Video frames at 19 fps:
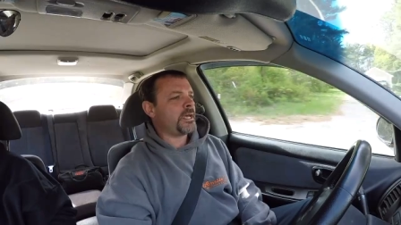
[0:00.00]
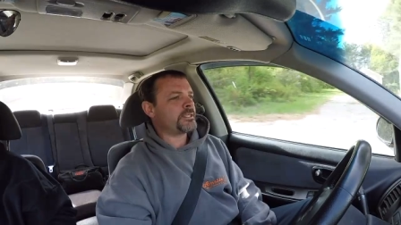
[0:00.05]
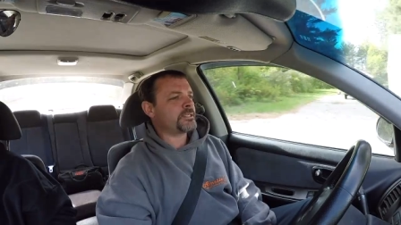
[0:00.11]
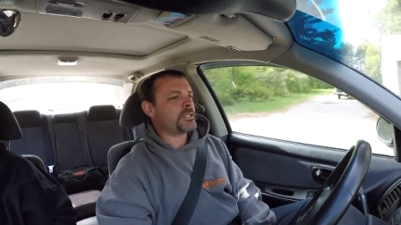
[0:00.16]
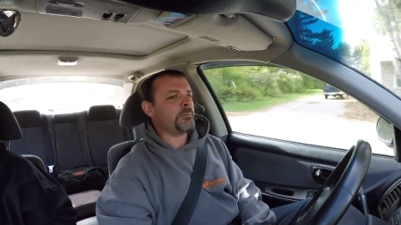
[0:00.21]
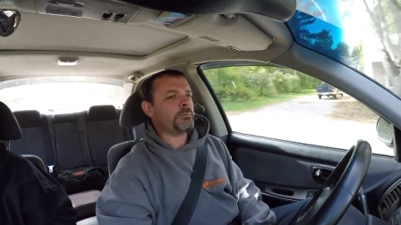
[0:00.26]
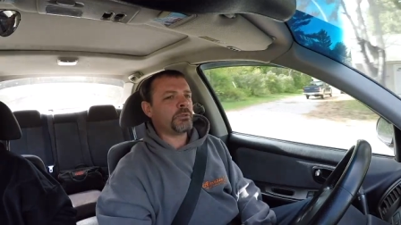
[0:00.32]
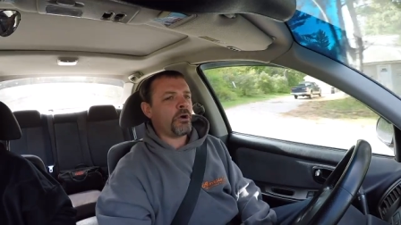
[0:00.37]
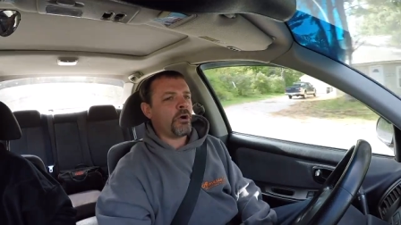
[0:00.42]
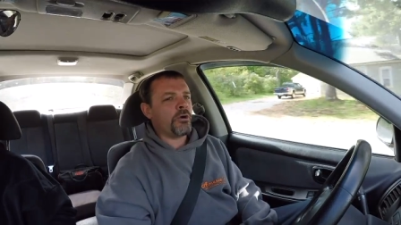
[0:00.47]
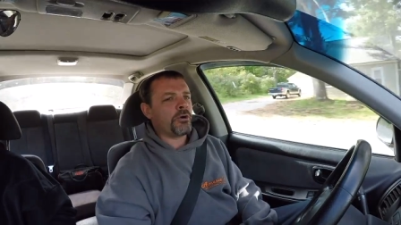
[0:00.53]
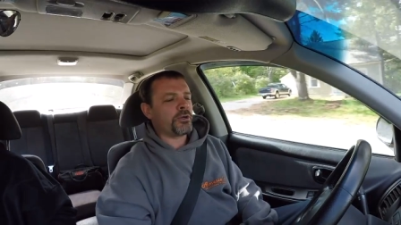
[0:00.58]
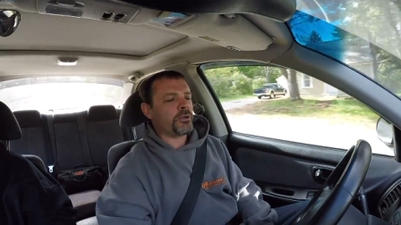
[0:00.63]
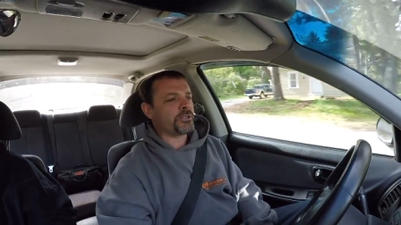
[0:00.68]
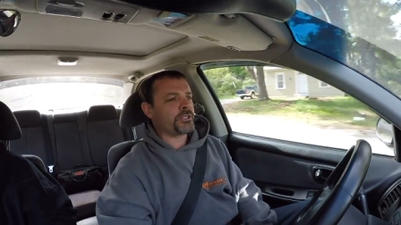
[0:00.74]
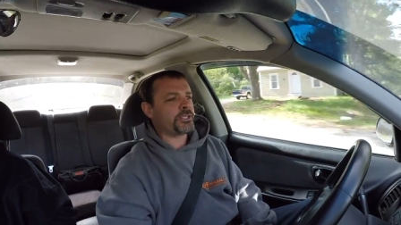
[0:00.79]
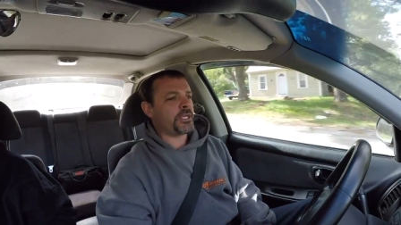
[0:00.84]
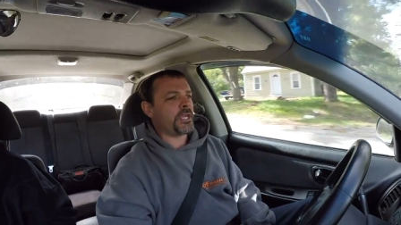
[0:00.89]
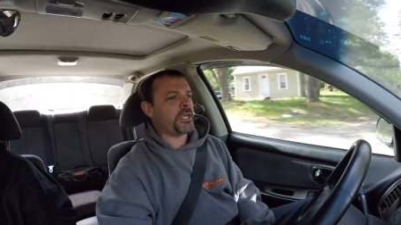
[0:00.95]
some
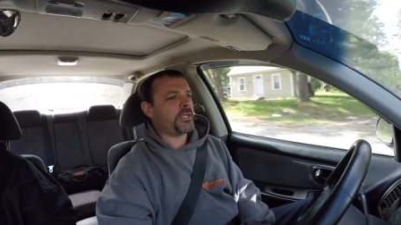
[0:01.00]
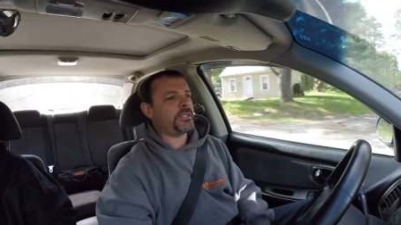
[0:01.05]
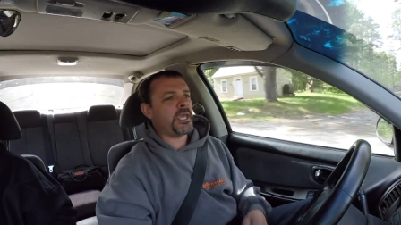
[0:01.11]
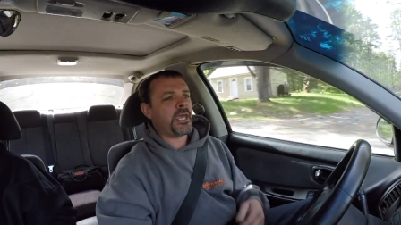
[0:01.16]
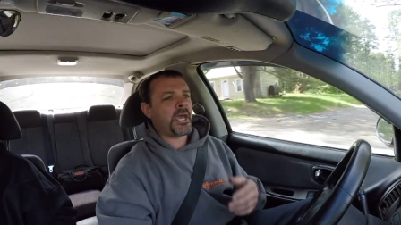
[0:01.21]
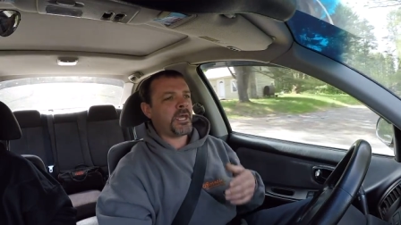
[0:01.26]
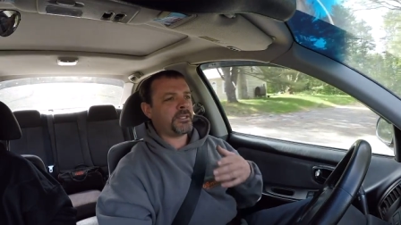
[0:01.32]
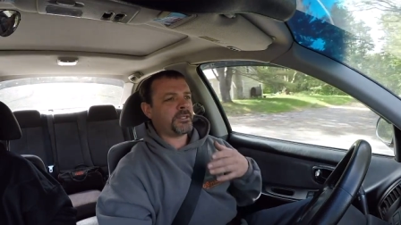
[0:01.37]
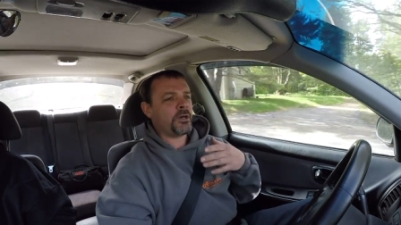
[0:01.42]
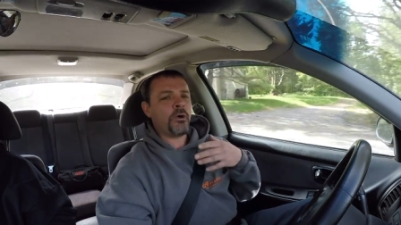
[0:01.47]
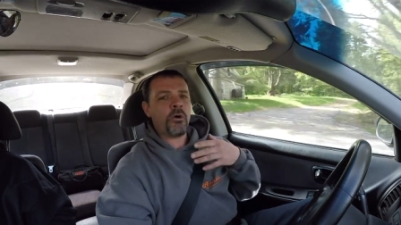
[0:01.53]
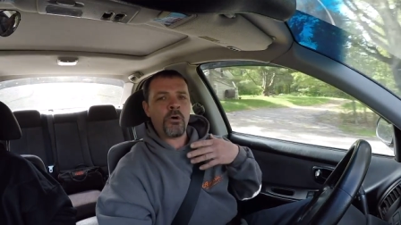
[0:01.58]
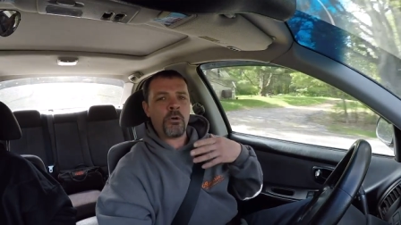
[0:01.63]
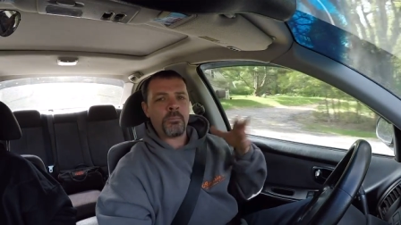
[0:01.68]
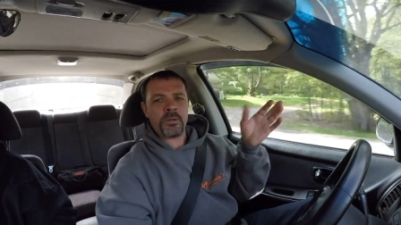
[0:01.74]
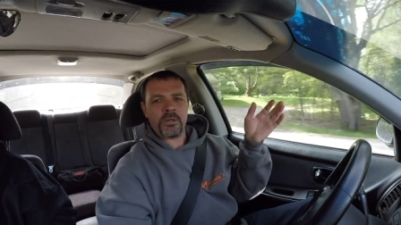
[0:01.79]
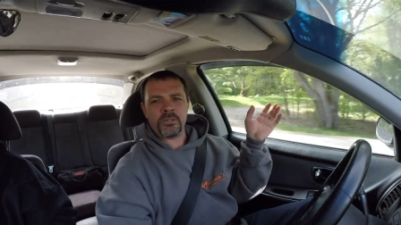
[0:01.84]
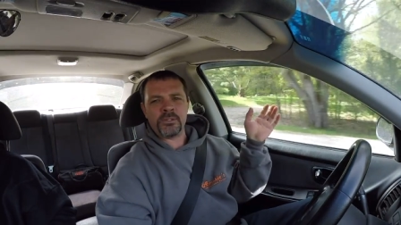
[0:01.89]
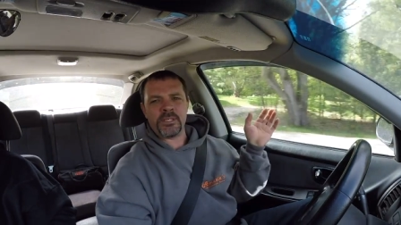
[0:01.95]
local said that the
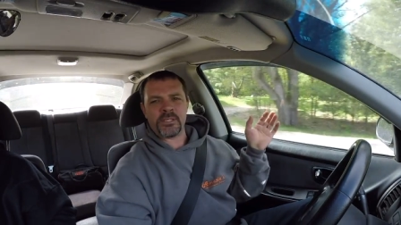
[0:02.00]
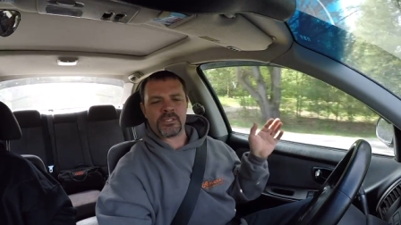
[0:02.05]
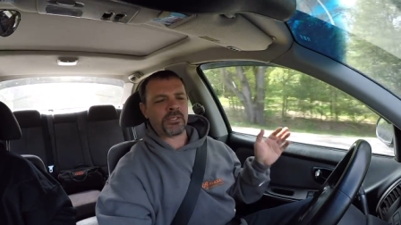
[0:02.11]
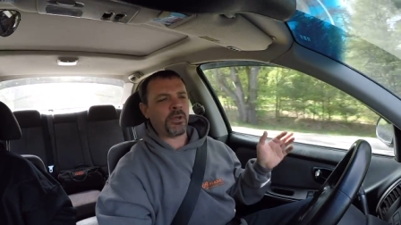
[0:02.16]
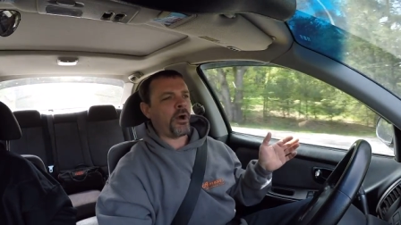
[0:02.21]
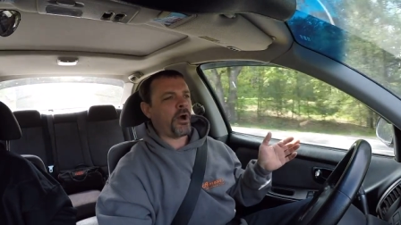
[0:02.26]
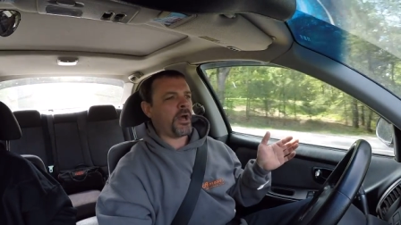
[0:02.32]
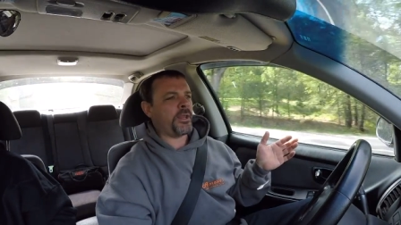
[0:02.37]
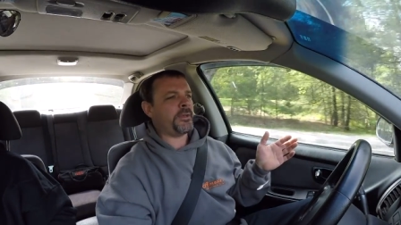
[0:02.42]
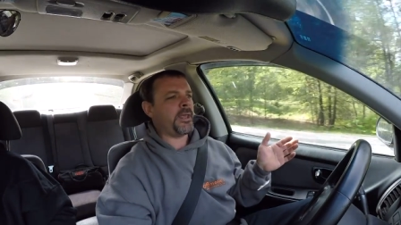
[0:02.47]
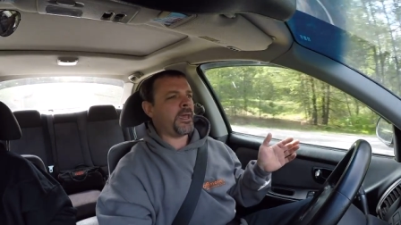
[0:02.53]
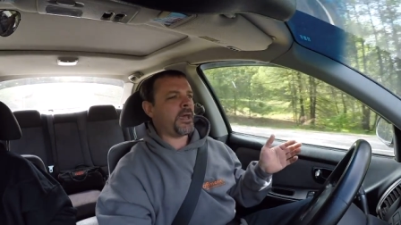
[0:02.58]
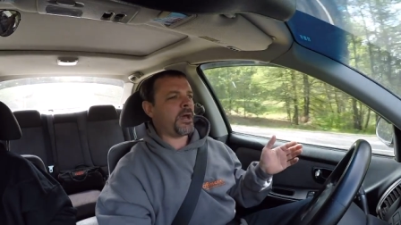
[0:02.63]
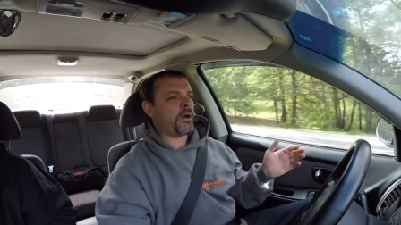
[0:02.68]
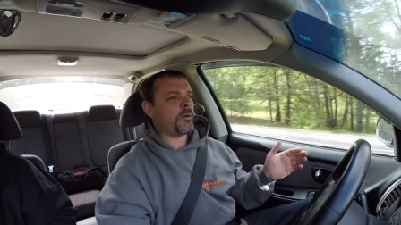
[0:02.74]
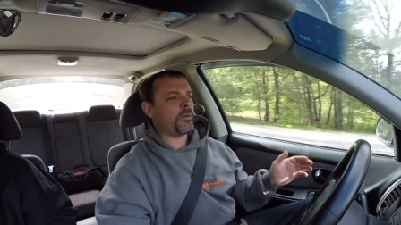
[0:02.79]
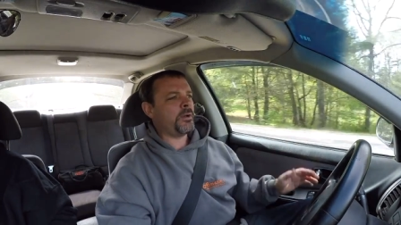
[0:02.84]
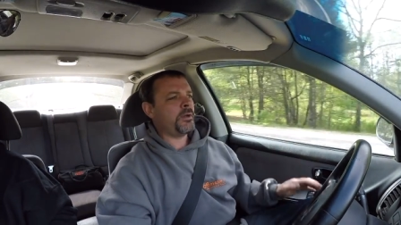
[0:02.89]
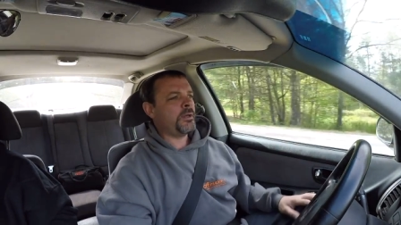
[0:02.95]
whole building's gone
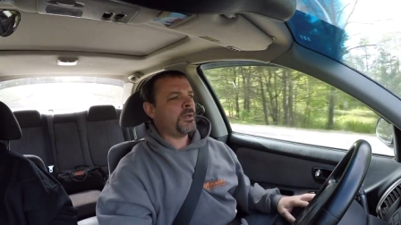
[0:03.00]
now.